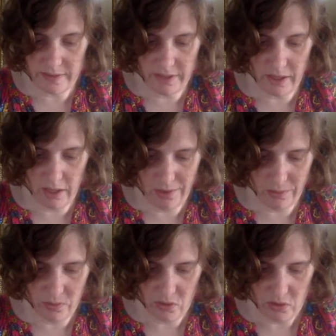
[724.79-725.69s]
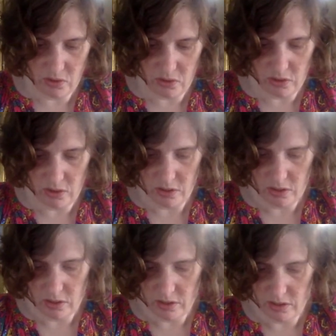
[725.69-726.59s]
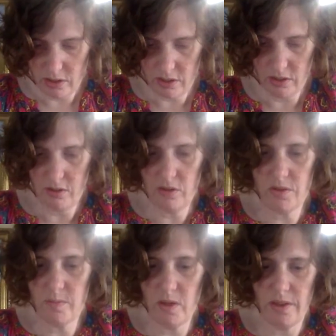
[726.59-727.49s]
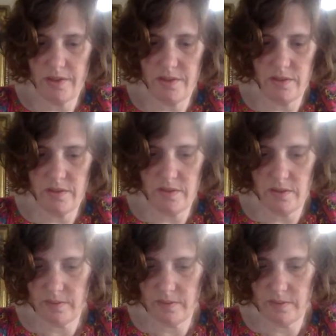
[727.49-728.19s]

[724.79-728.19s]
no! Look how small this is.